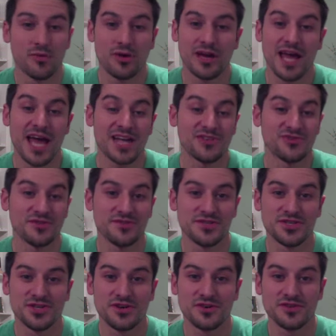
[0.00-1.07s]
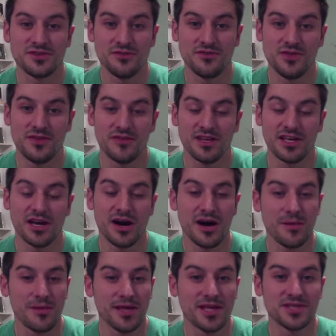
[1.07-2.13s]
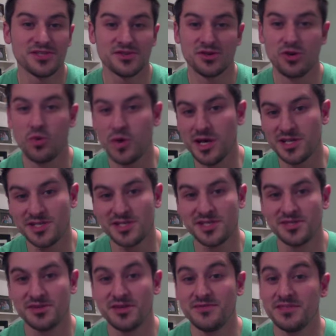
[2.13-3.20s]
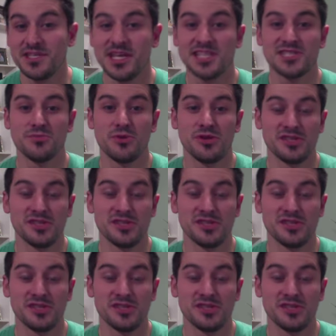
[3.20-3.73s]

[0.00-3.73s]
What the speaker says: We're at Driven Church. So if you have any comments or questions or even testimonies